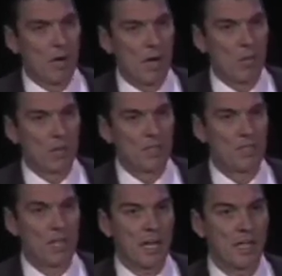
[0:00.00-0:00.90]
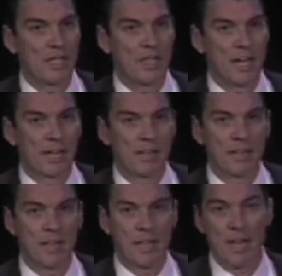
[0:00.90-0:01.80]
we decided
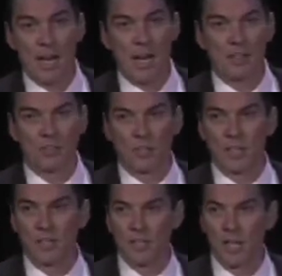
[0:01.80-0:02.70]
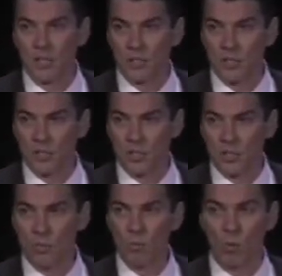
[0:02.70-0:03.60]
that night, I decided to
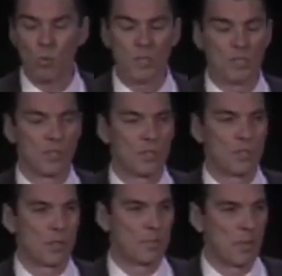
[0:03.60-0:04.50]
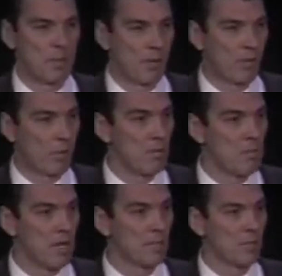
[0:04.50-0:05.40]
do more research. So I spent about 3
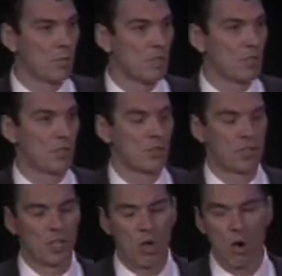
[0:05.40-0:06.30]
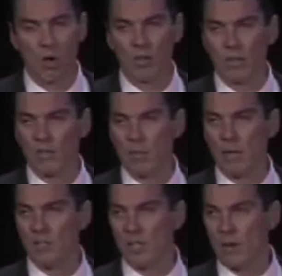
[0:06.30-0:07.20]
months researching all the
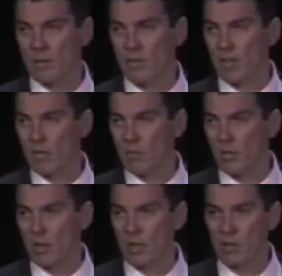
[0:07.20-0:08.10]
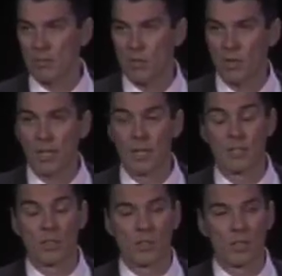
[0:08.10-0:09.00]
information that was available in our community. I
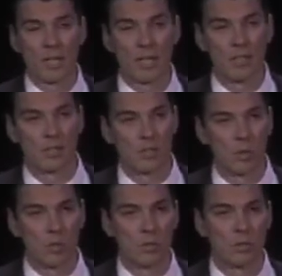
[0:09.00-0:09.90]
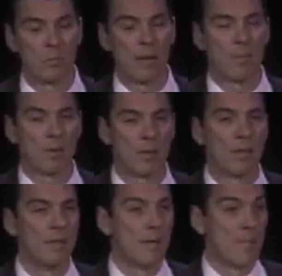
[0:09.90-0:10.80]
started getting the local newspaper,
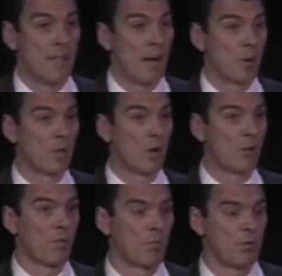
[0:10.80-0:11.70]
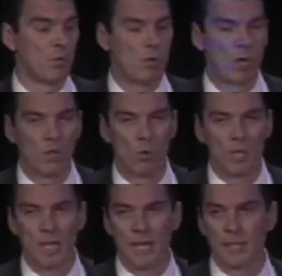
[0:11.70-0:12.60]
and I would go through on the
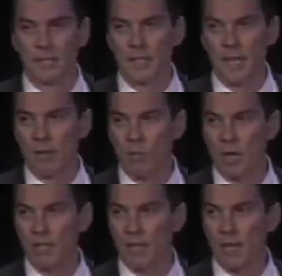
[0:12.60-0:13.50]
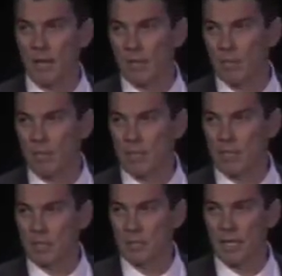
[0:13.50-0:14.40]
weekends and write down,
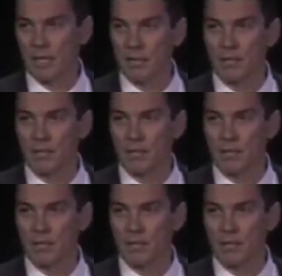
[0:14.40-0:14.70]
basically take